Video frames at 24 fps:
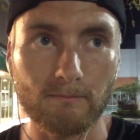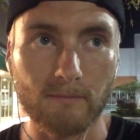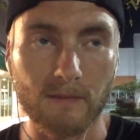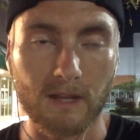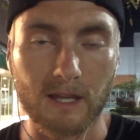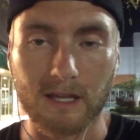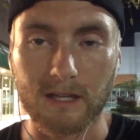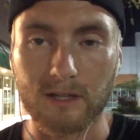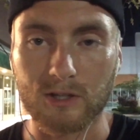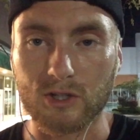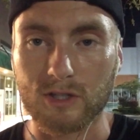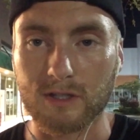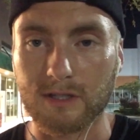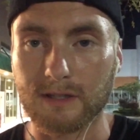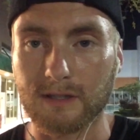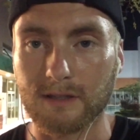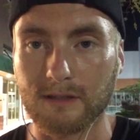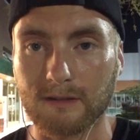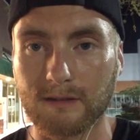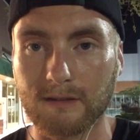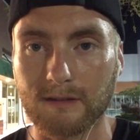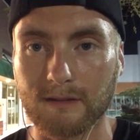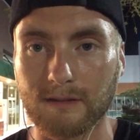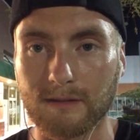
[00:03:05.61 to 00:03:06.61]
And just
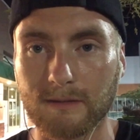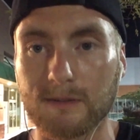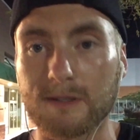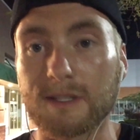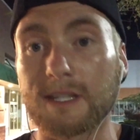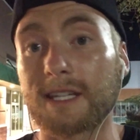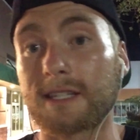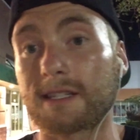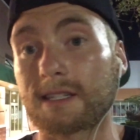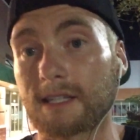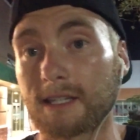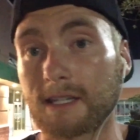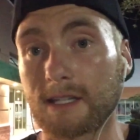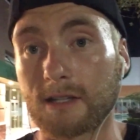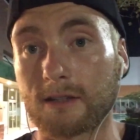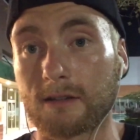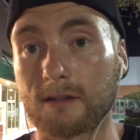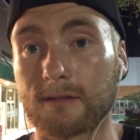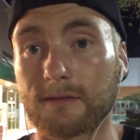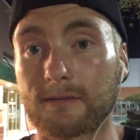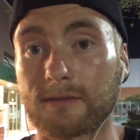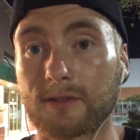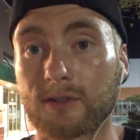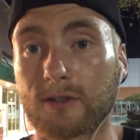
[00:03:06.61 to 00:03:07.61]
it's neat to hear
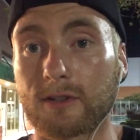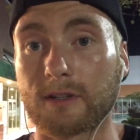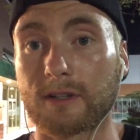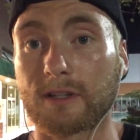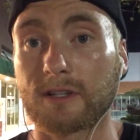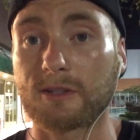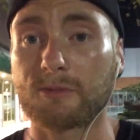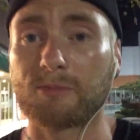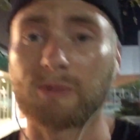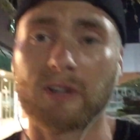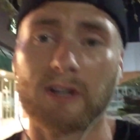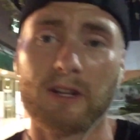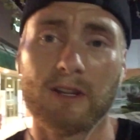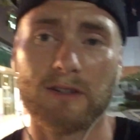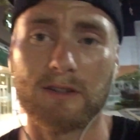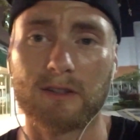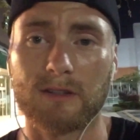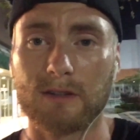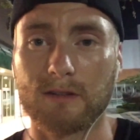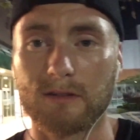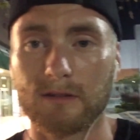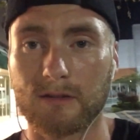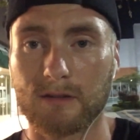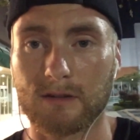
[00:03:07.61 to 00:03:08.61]
of her
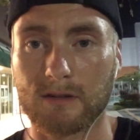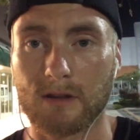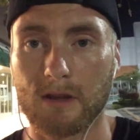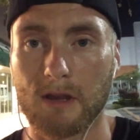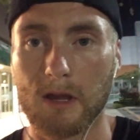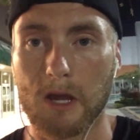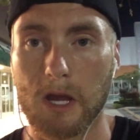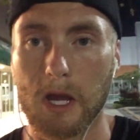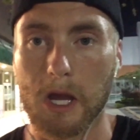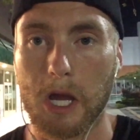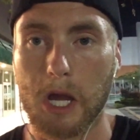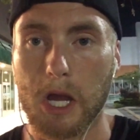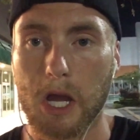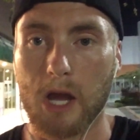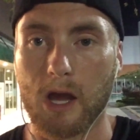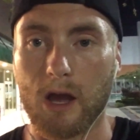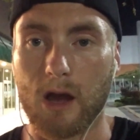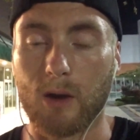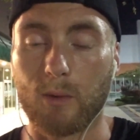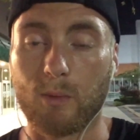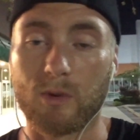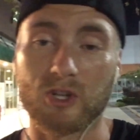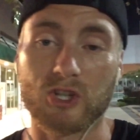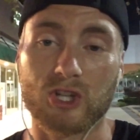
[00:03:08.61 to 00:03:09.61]
experiences
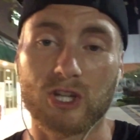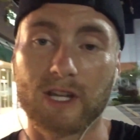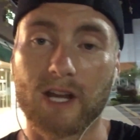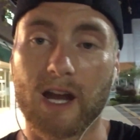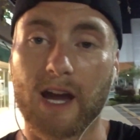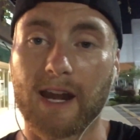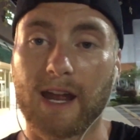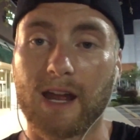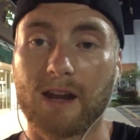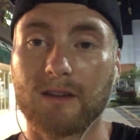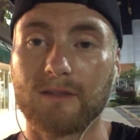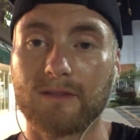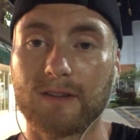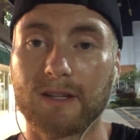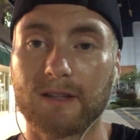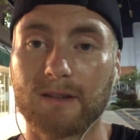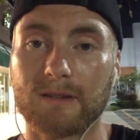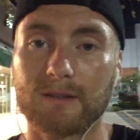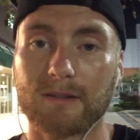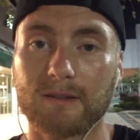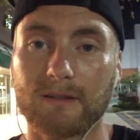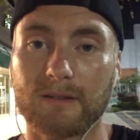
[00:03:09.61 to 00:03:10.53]
on what she got out of it.